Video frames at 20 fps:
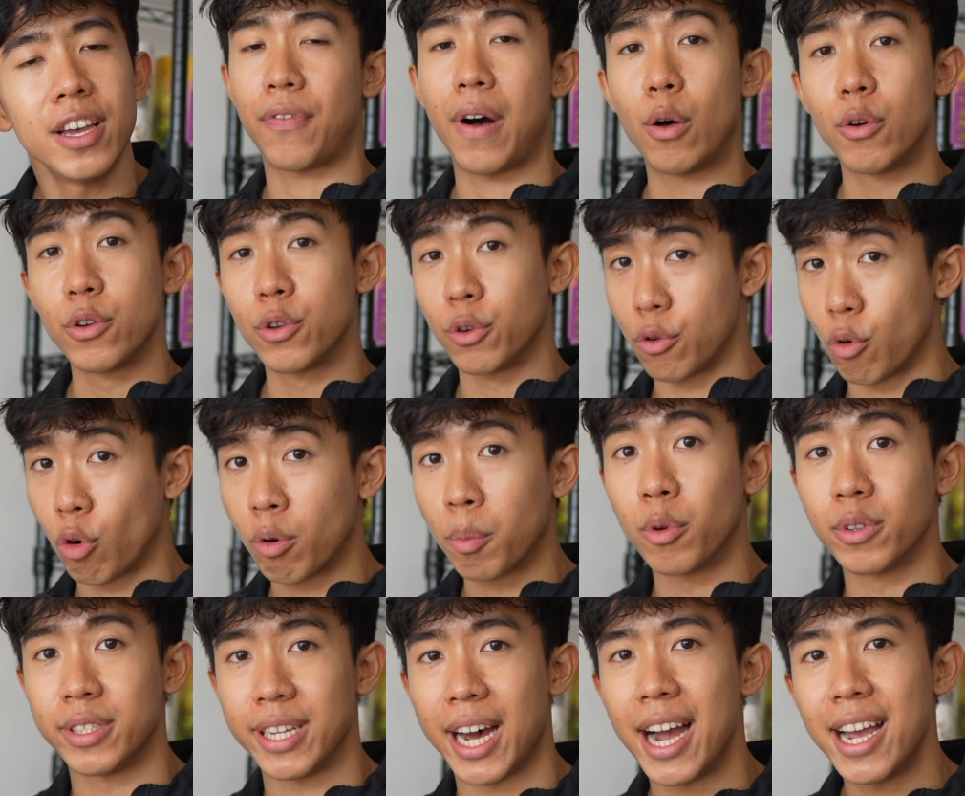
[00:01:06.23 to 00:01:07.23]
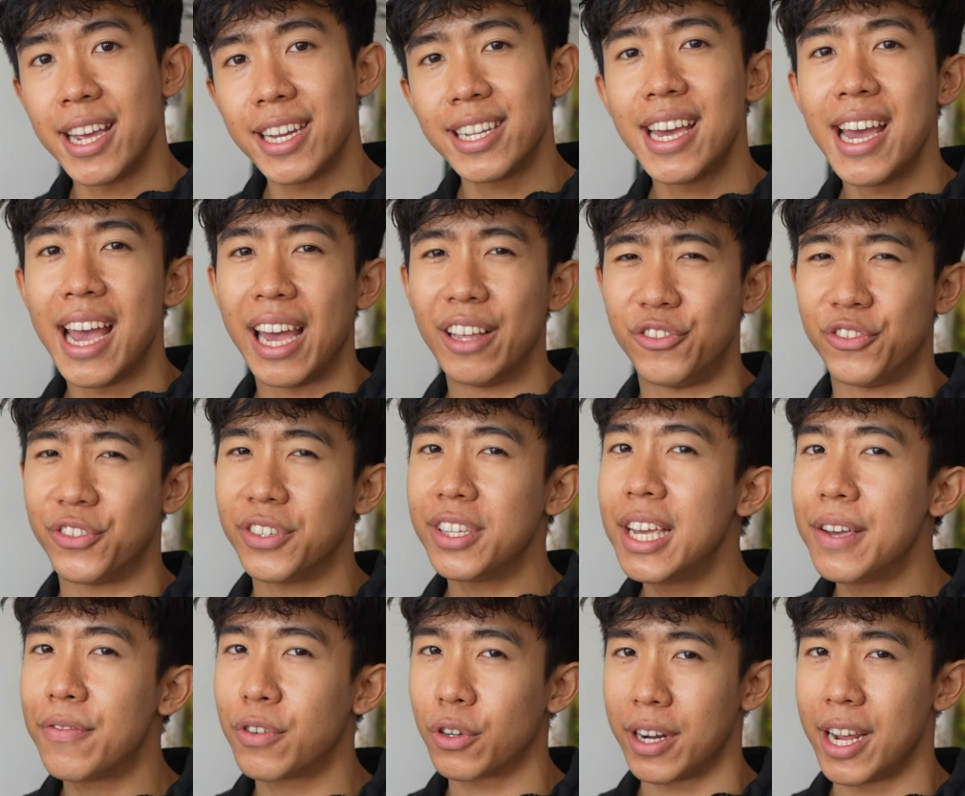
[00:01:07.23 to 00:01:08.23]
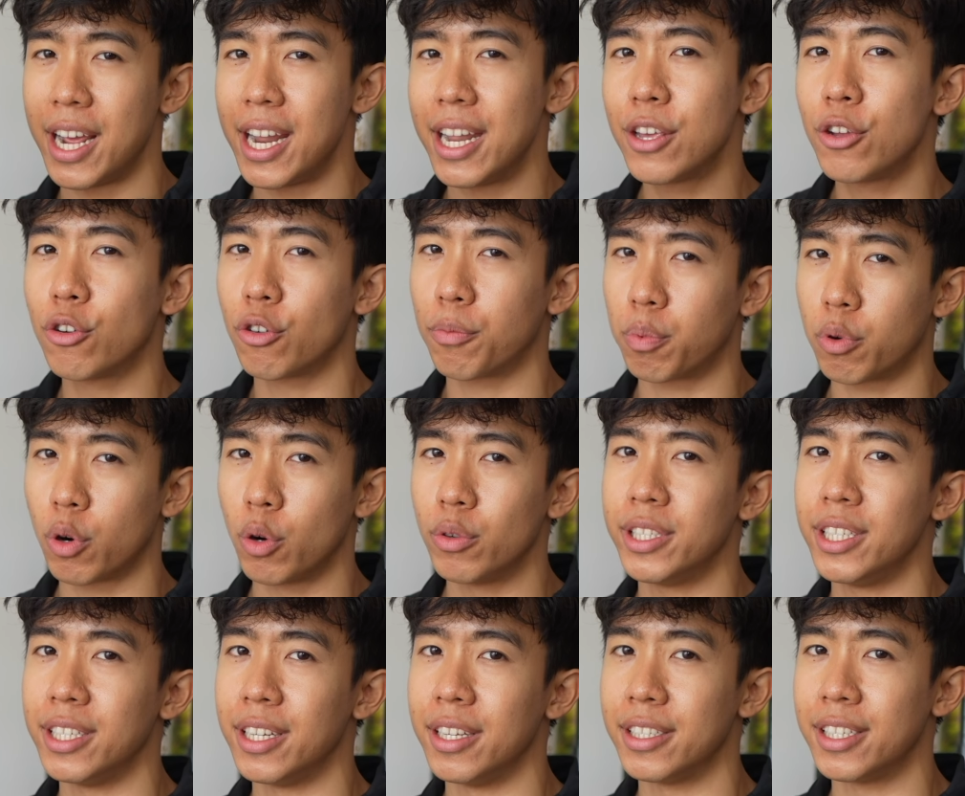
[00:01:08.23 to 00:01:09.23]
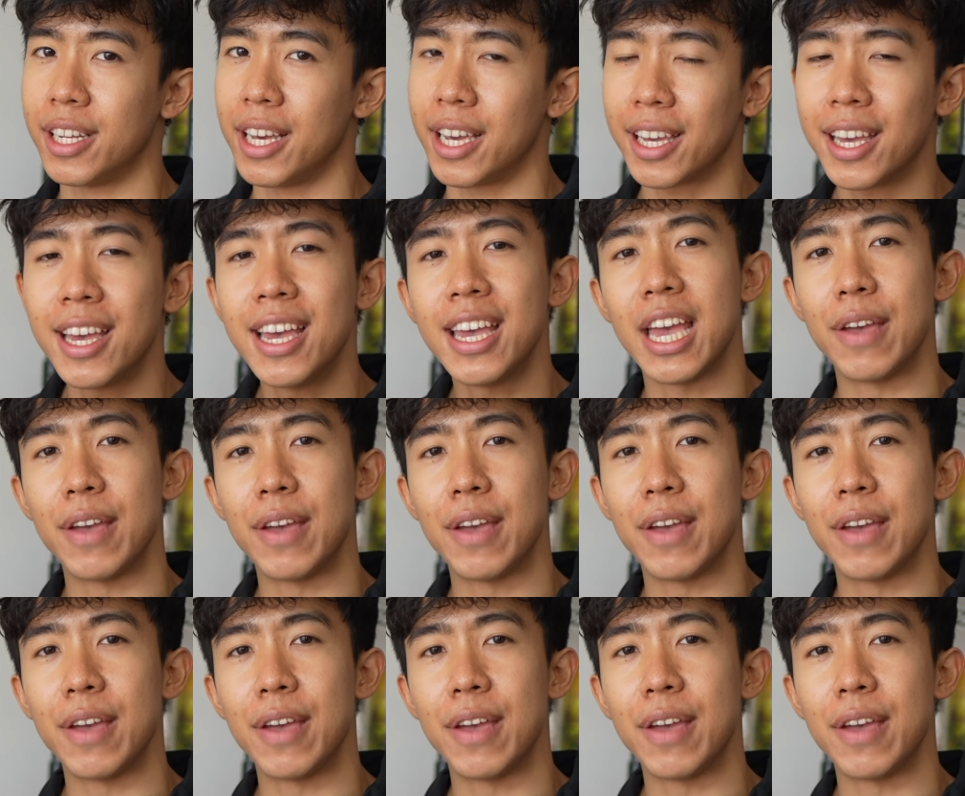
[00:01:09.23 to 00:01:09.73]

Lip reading: Follow your normal diet and see if you're hitting your protein intake.